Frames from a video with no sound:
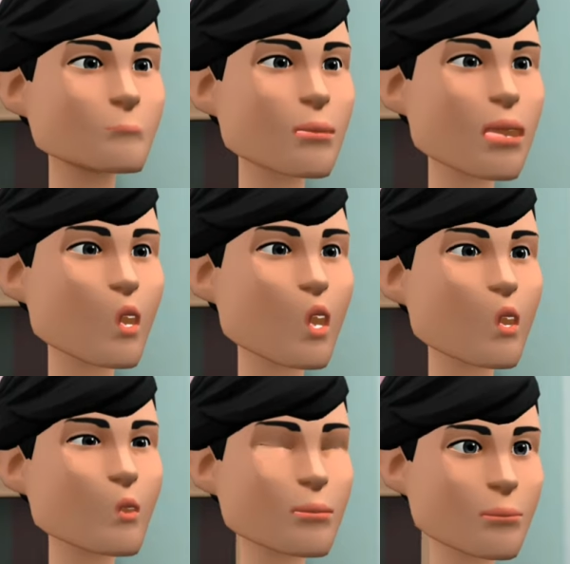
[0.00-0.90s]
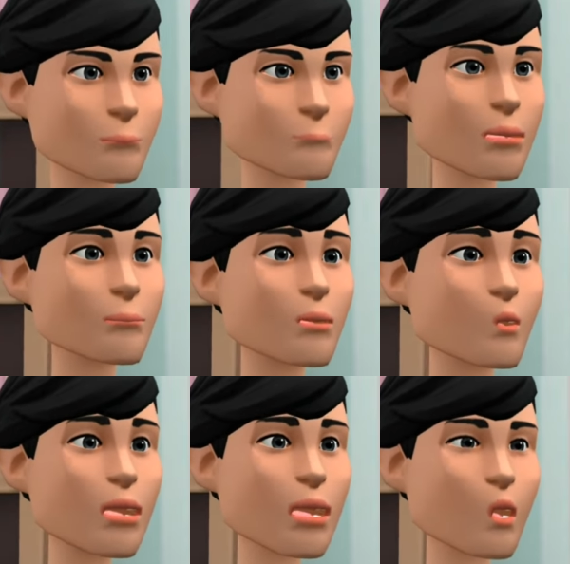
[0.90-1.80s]
Because,
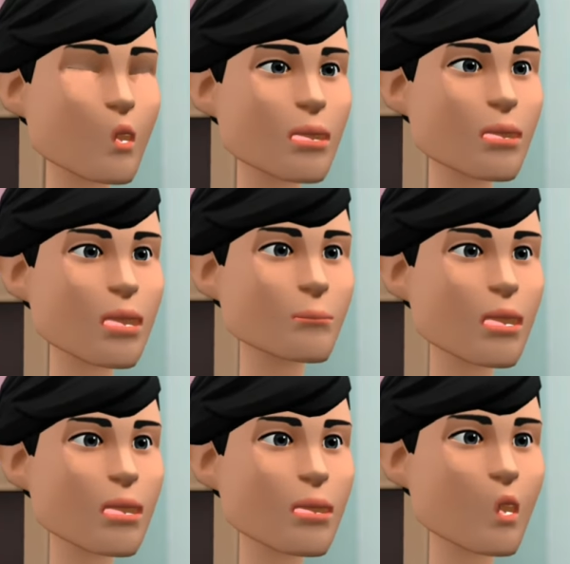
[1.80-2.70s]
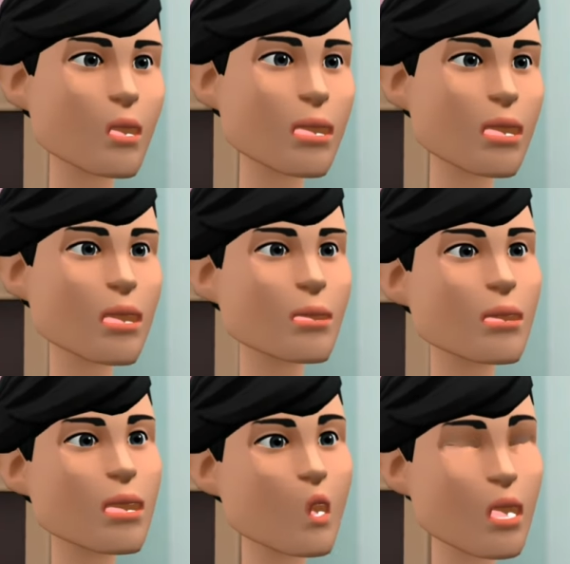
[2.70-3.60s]
promotions are granted based on results in
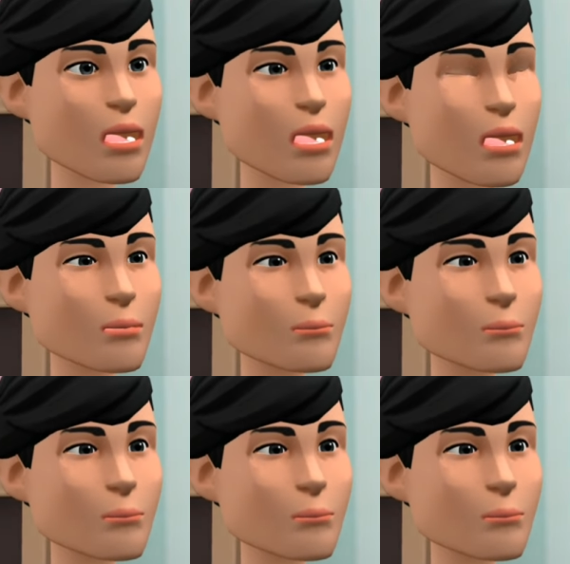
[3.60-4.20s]
education.